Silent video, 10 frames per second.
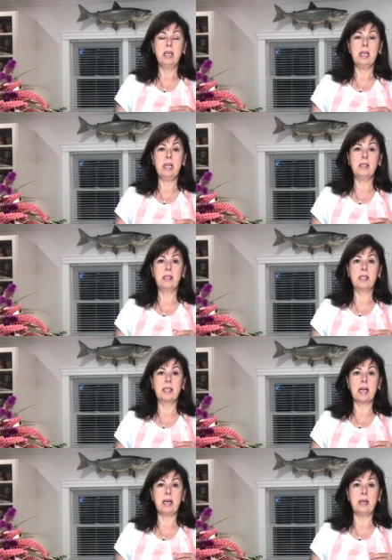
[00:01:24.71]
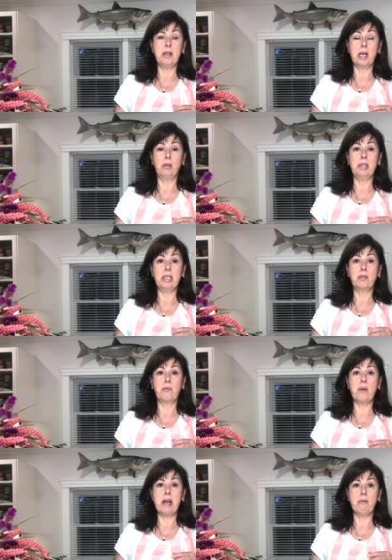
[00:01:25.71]
its uh, not only its
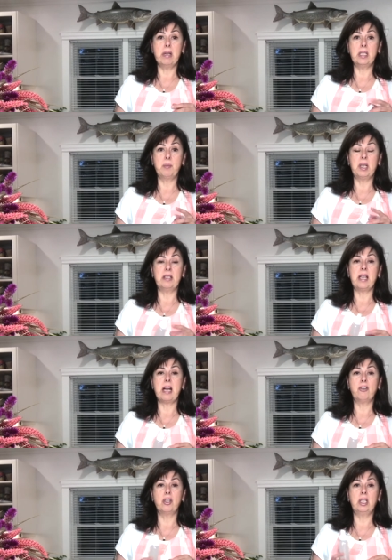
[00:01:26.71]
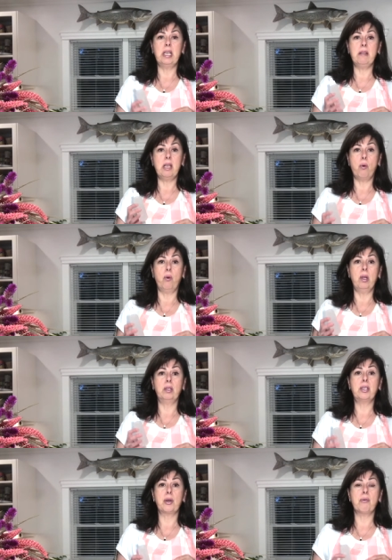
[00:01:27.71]
fragrance, but it's actually the oil
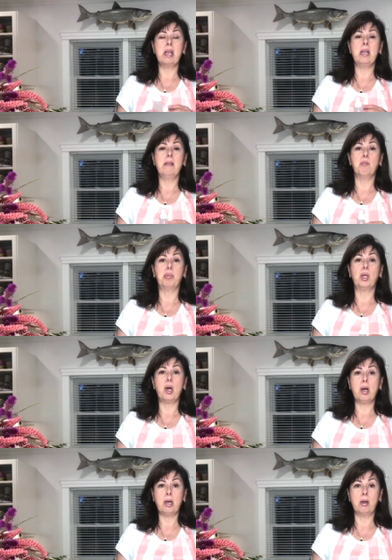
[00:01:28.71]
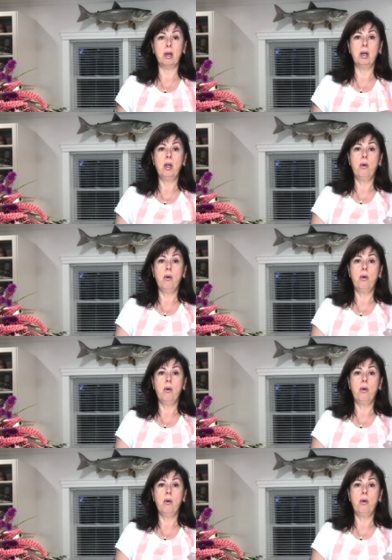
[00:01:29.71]
is creating the blocker